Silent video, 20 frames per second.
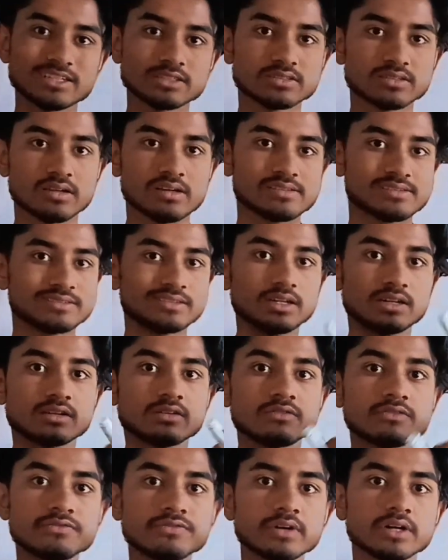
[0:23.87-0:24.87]
us consider
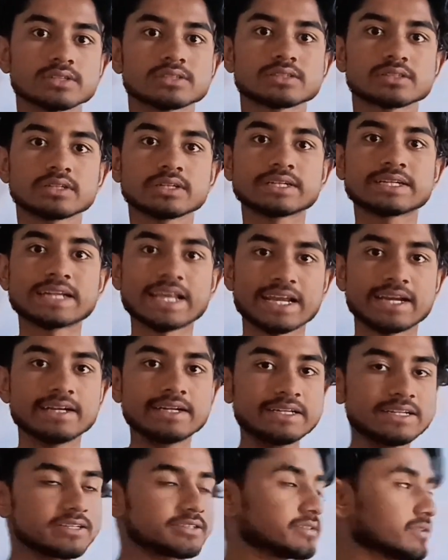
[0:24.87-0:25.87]
first
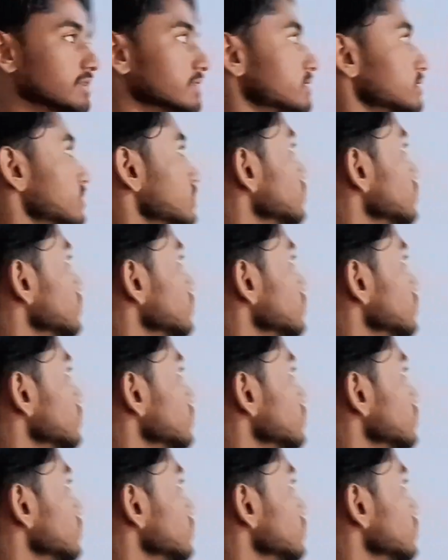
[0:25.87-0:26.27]
10 digits.